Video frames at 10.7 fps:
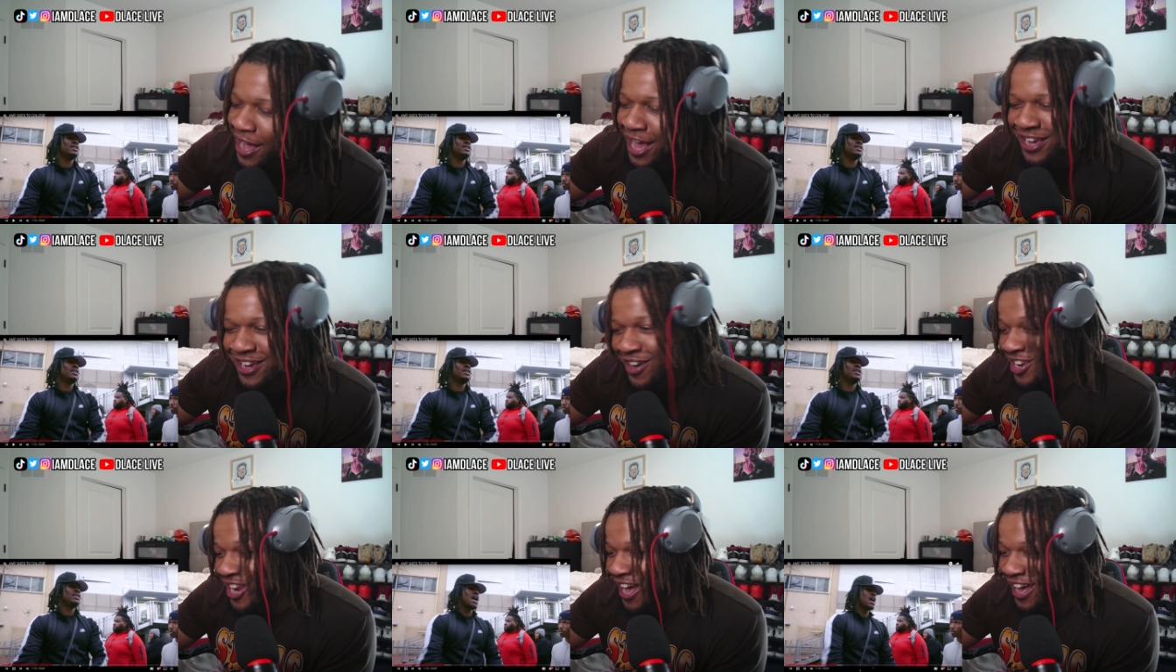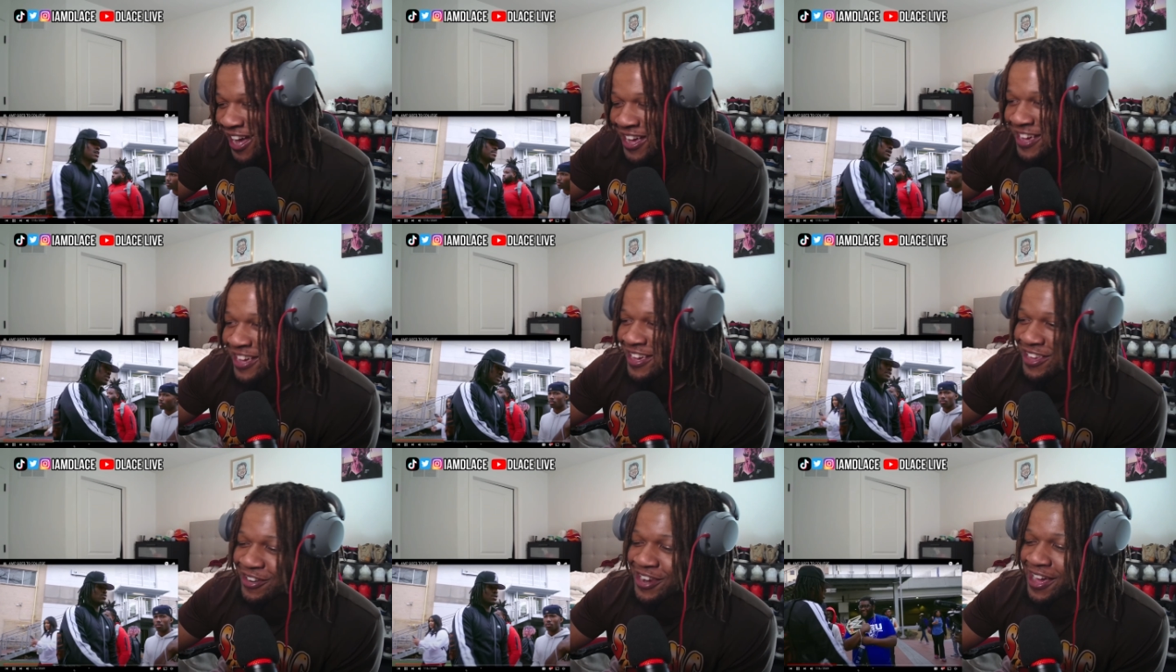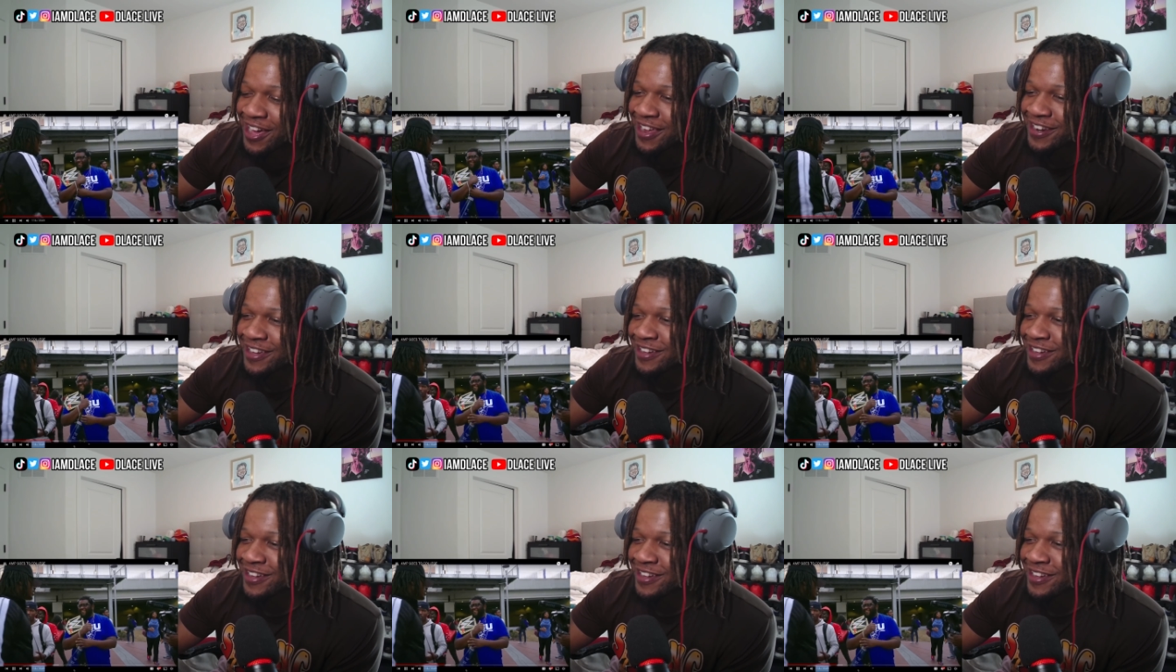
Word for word: I ain't gonna lie. You're done.